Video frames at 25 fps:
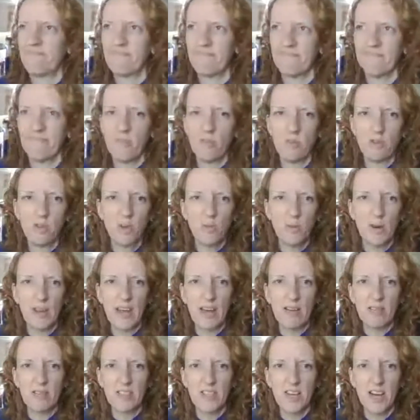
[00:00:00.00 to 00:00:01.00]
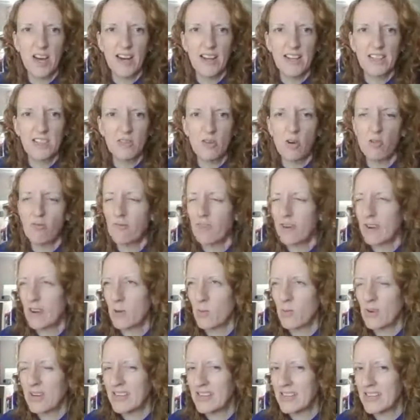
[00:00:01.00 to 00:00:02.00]
not too bad outside. It's not very
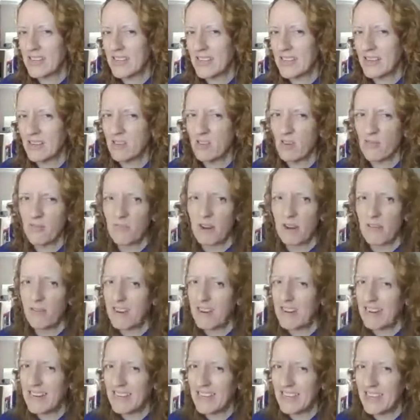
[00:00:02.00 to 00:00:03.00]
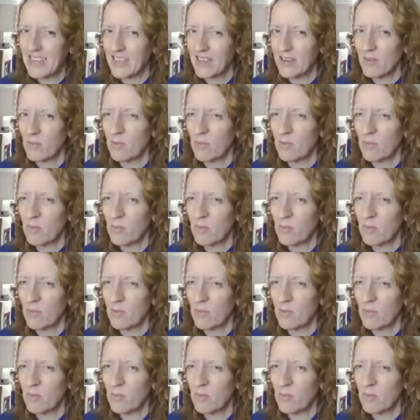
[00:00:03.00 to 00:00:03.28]
windy and not very rainy here.